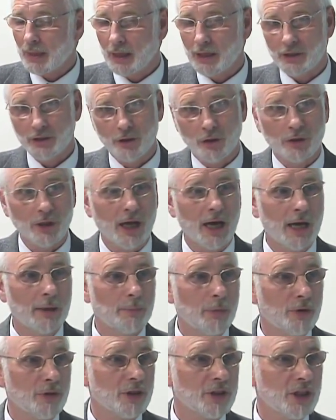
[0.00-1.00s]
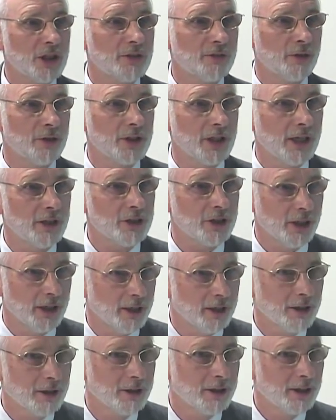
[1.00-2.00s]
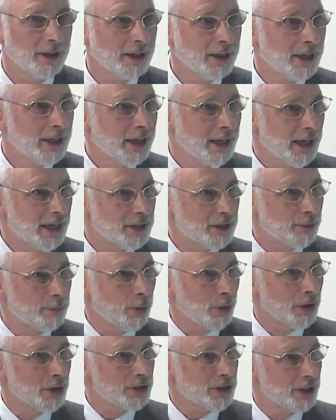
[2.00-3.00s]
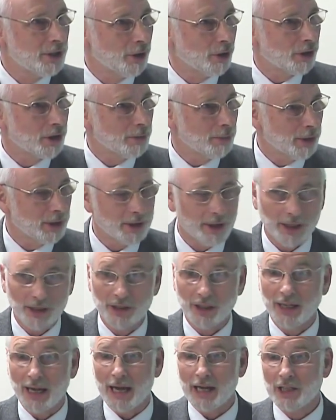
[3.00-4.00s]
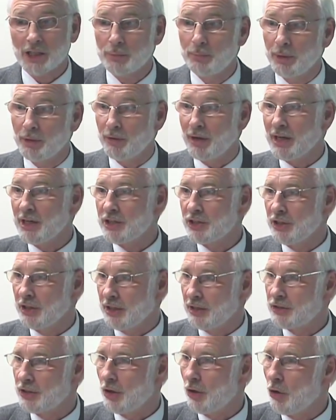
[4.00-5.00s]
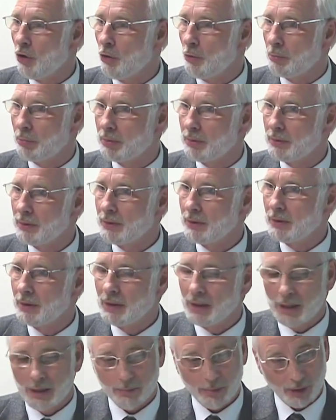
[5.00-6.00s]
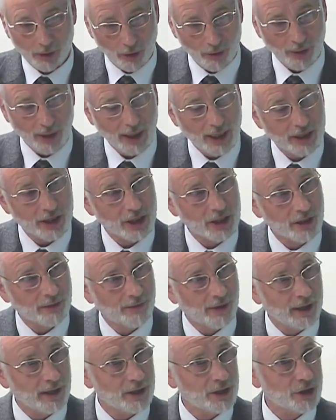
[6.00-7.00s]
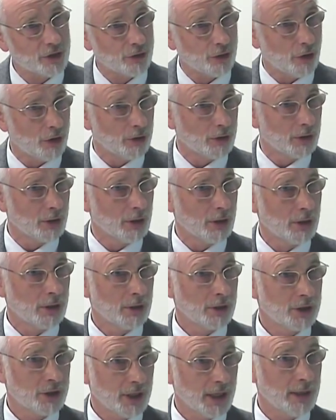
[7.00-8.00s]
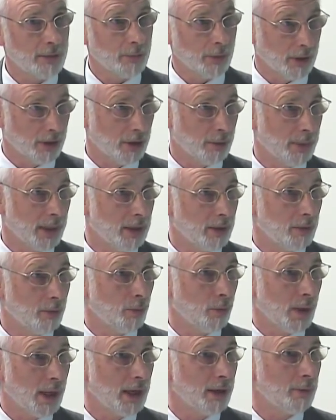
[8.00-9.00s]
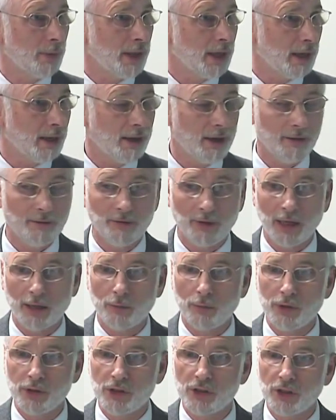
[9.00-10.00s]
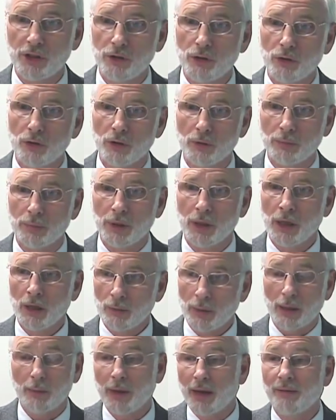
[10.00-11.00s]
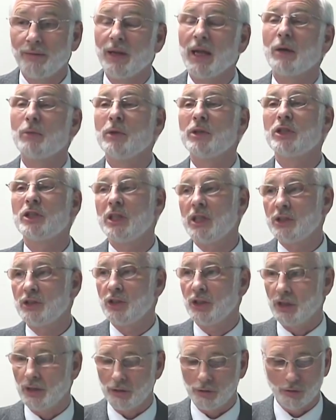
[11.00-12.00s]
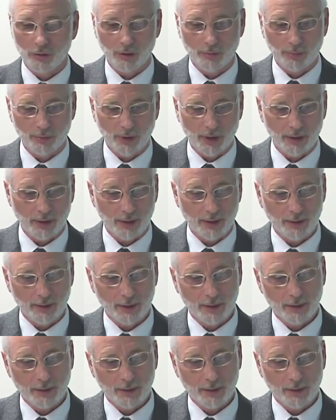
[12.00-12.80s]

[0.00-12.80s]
It's not a hypothesis for testing. It's a policy document. It's an aspiration, it's a hope. But nonetheless, it's a very strong statement about why we have languages in Europe, why we have language teaching in Europe, rather.